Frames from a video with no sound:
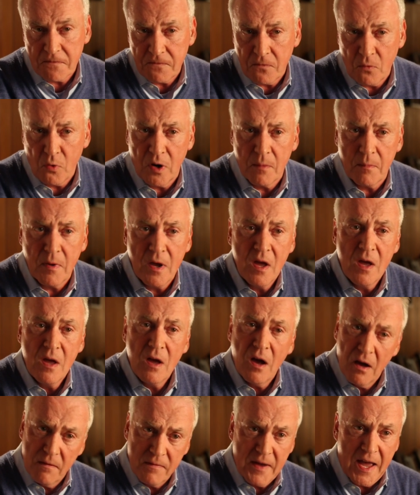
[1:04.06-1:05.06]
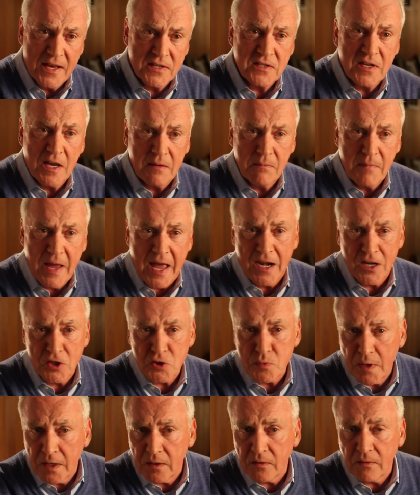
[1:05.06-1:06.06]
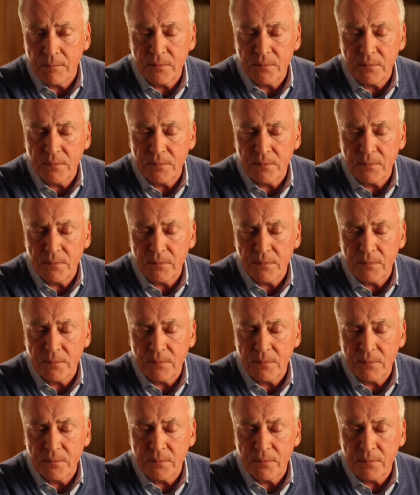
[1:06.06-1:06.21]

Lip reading: form of asset management.